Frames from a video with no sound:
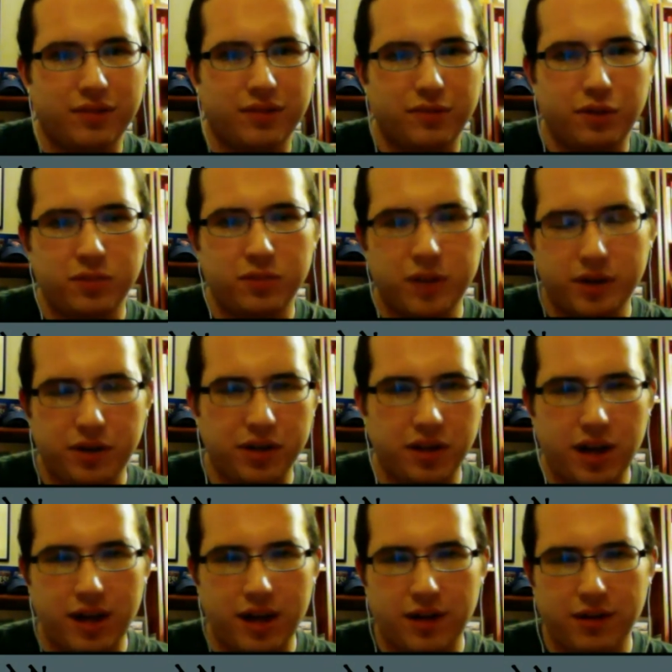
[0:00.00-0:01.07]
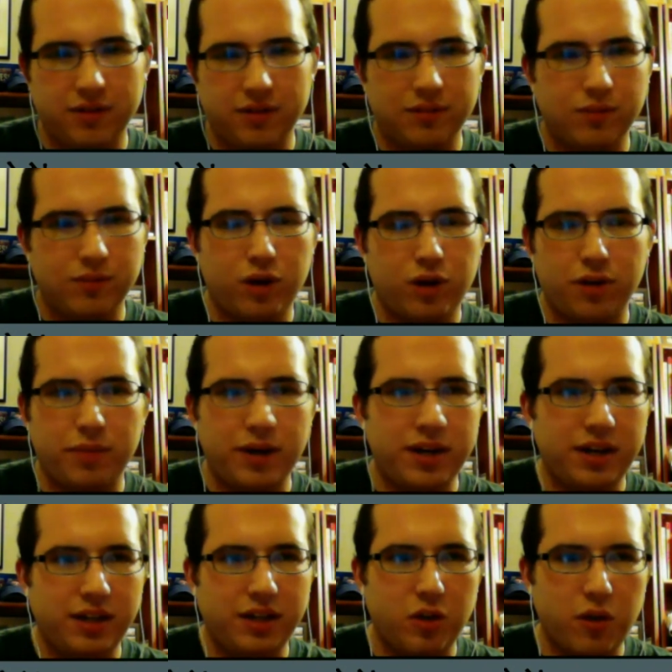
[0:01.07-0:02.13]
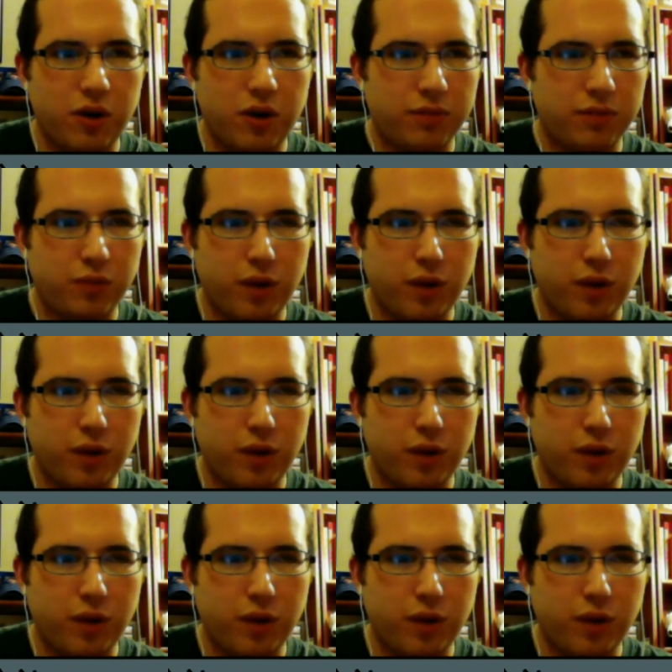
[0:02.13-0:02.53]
Voiced by Grey Delisle, waterbending, no arms,